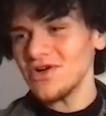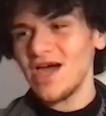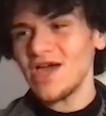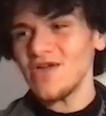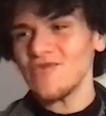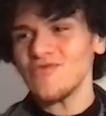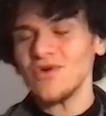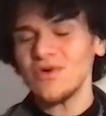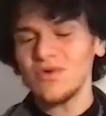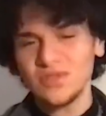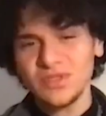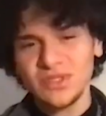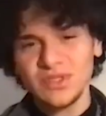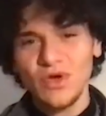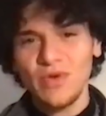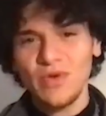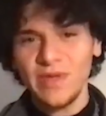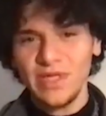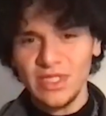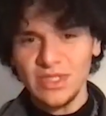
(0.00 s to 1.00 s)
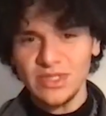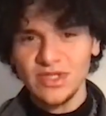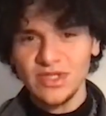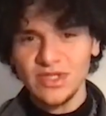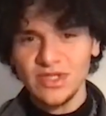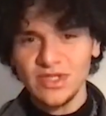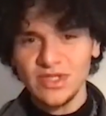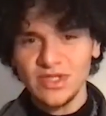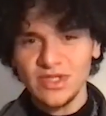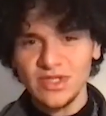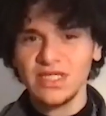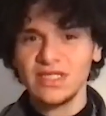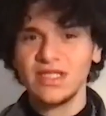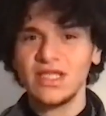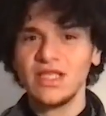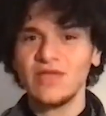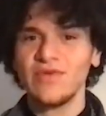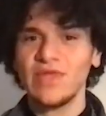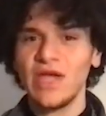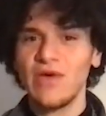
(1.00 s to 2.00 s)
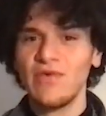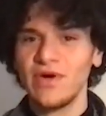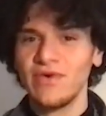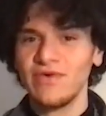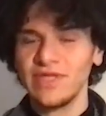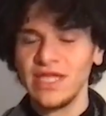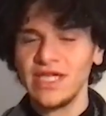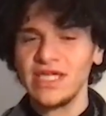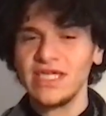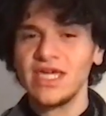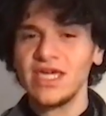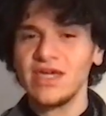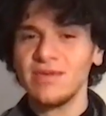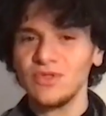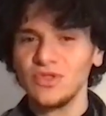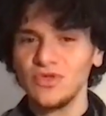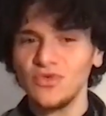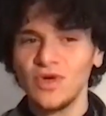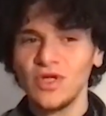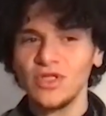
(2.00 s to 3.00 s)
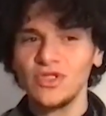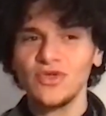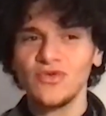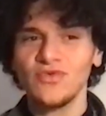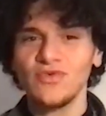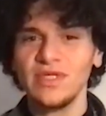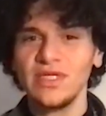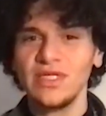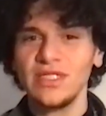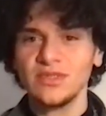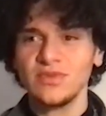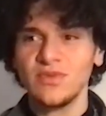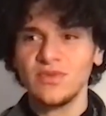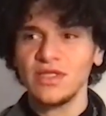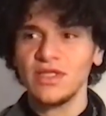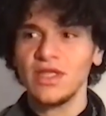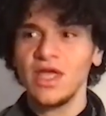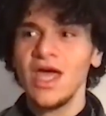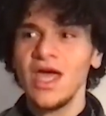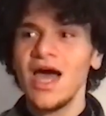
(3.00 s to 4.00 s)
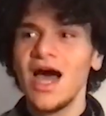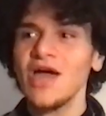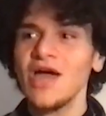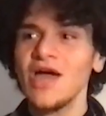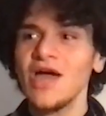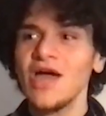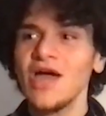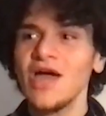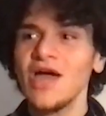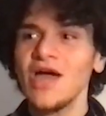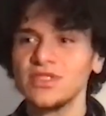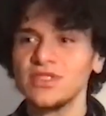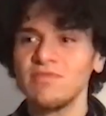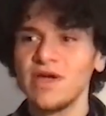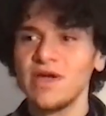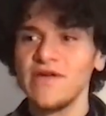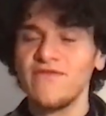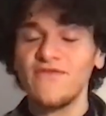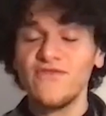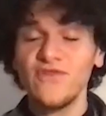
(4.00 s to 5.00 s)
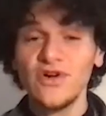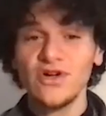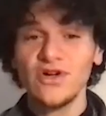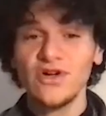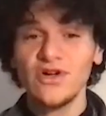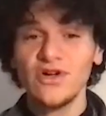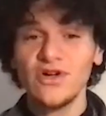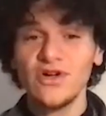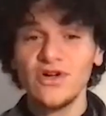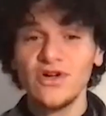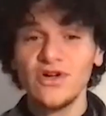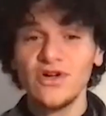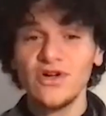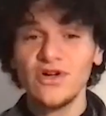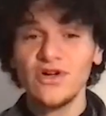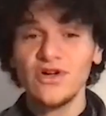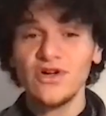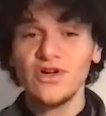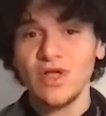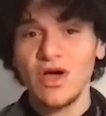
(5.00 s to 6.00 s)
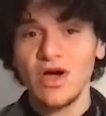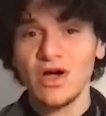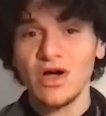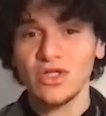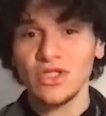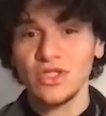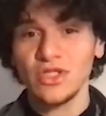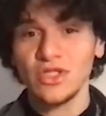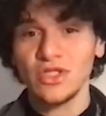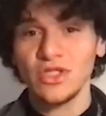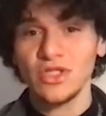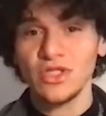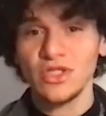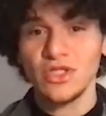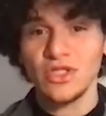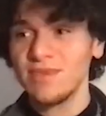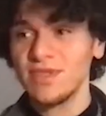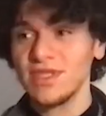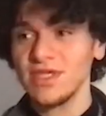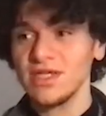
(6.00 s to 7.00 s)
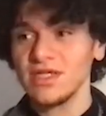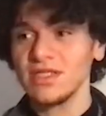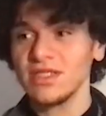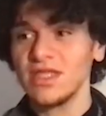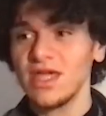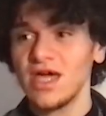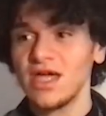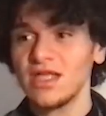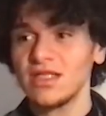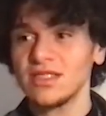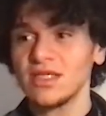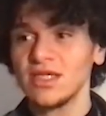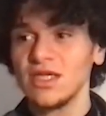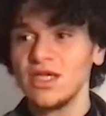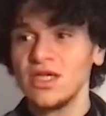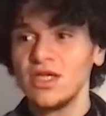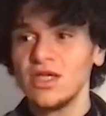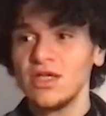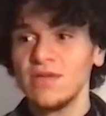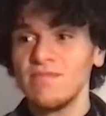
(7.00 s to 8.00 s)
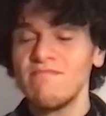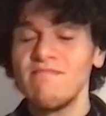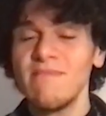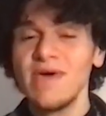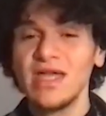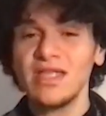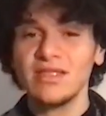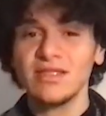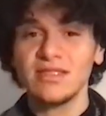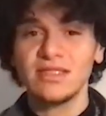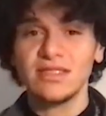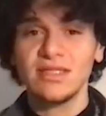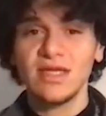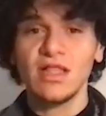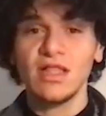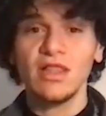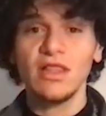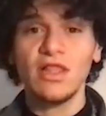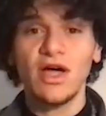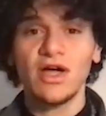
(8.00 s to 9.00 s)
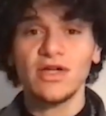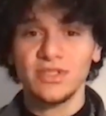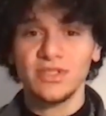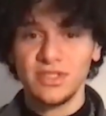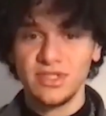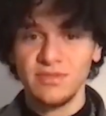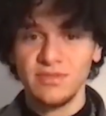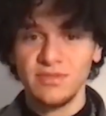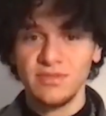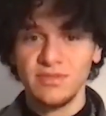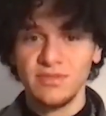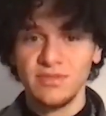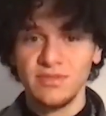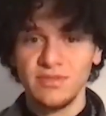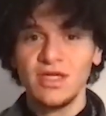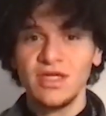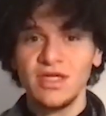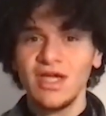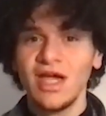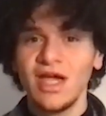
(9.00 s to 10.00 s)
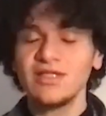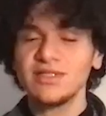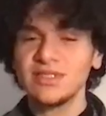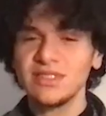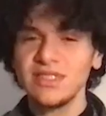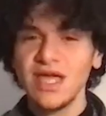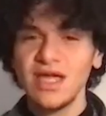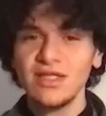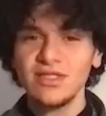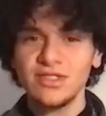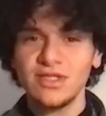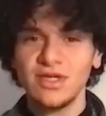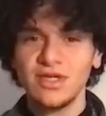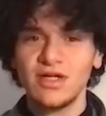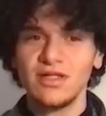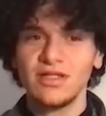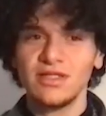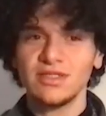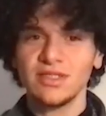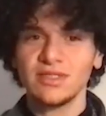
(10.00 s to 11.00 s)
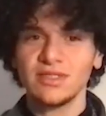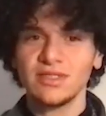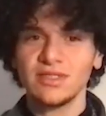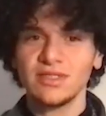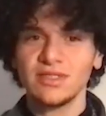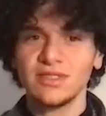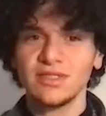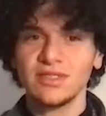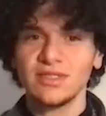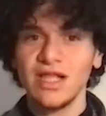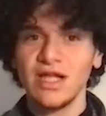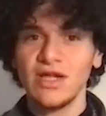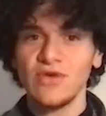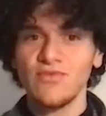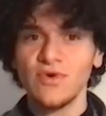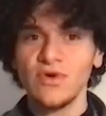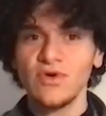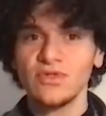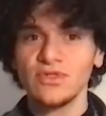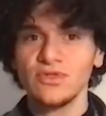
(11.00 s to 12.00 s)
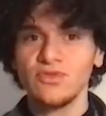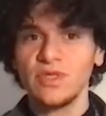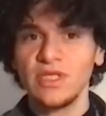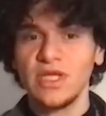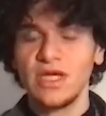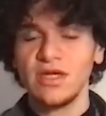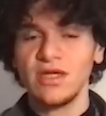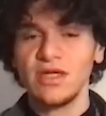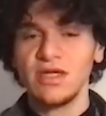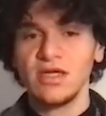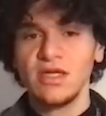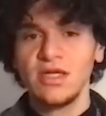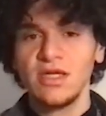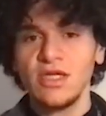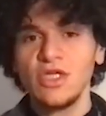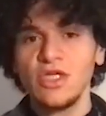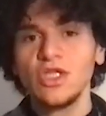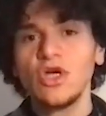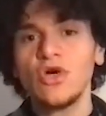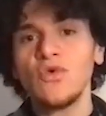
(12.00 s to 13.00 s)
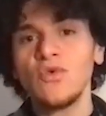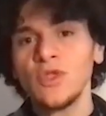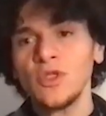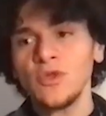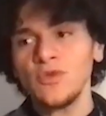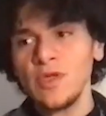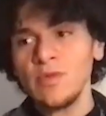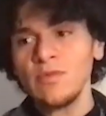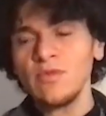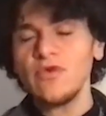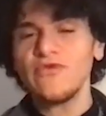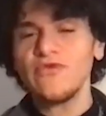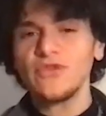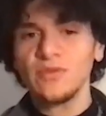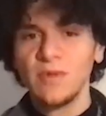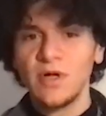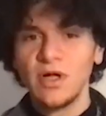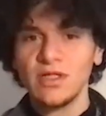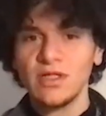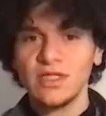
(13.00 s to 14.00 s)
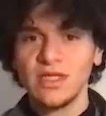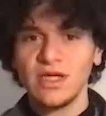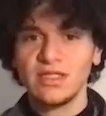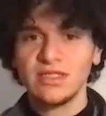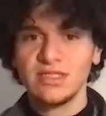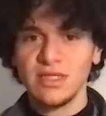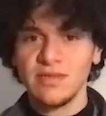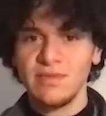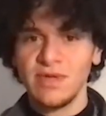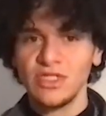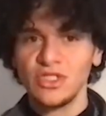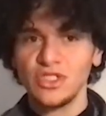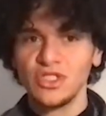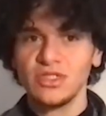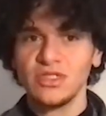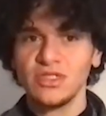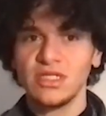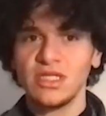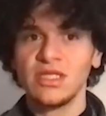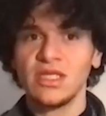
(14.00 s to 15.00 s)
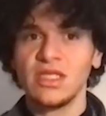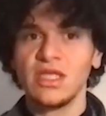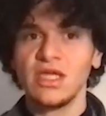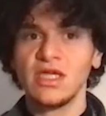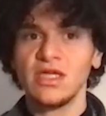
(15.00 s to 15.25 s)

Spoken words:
wrote so many songs, and then when I came to want to release one, I wanted my first original song to be something that meant a lot to me. And Stand Tall is a song that I wrote when we moved to Malta, as I mentioned, and then